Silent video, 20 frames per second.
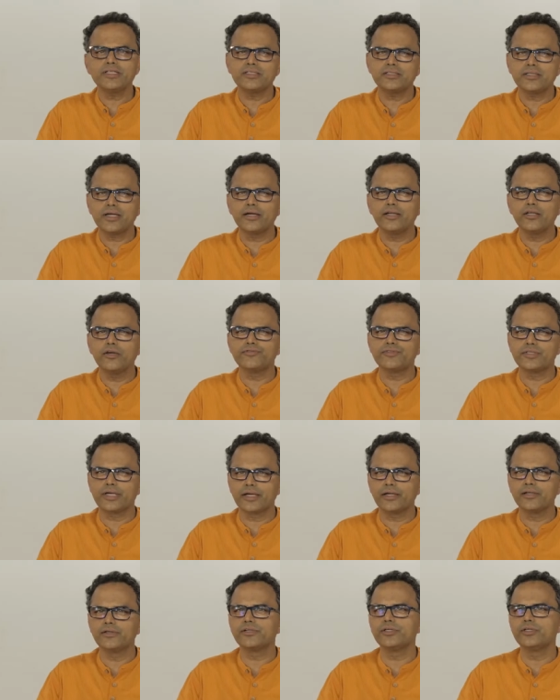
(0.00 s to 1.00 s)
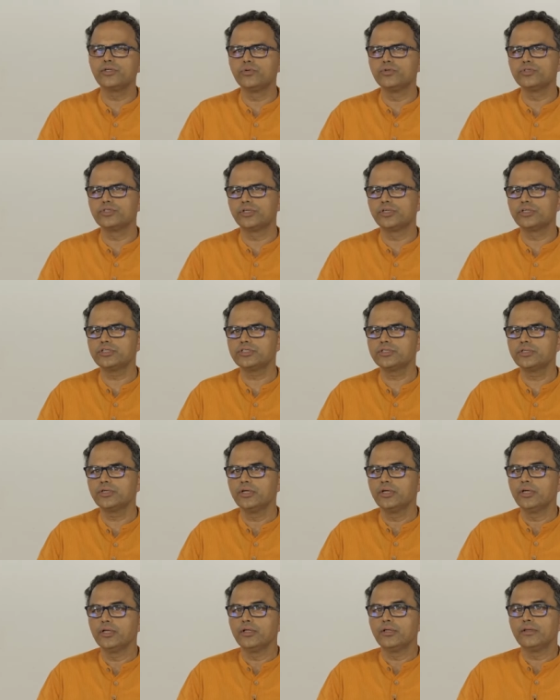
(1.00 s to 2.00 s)
study of secondary users,
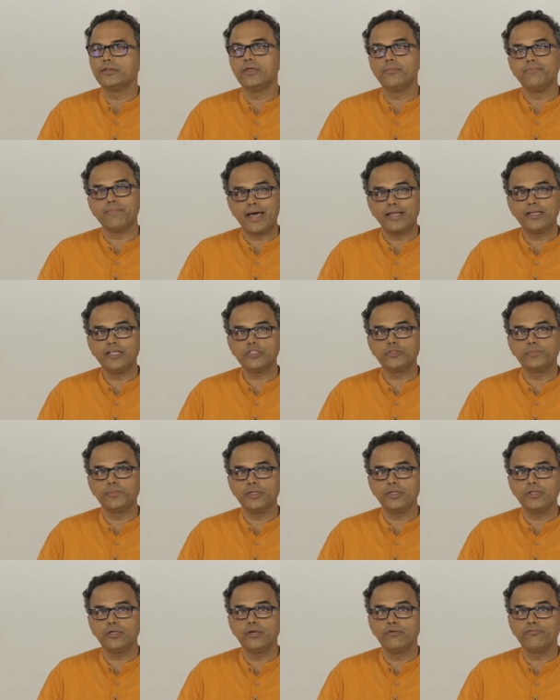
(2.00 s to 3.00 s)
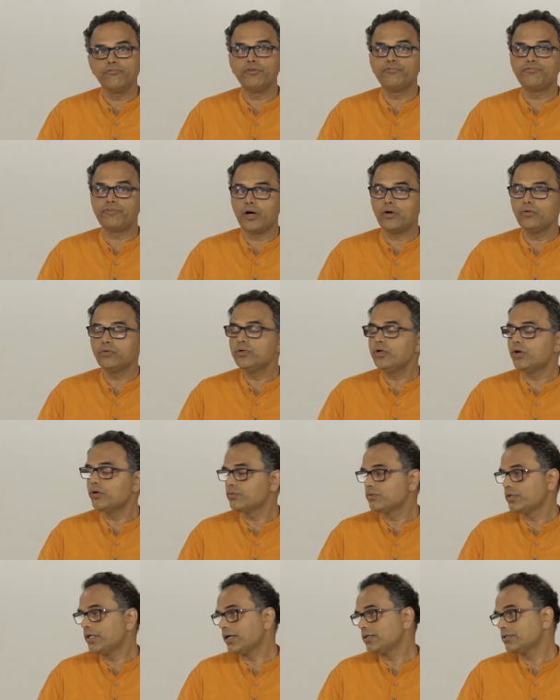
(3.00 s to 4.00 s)
the management, we found
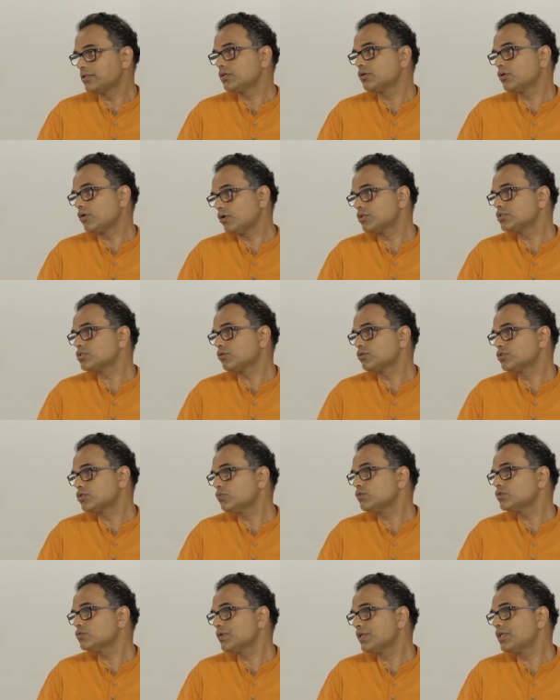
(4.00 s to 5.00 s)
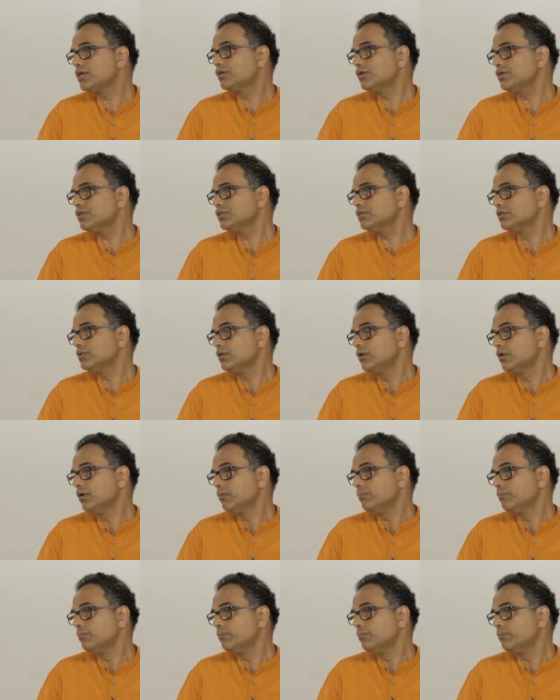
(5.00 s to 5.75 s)
out that the cost also was very critical,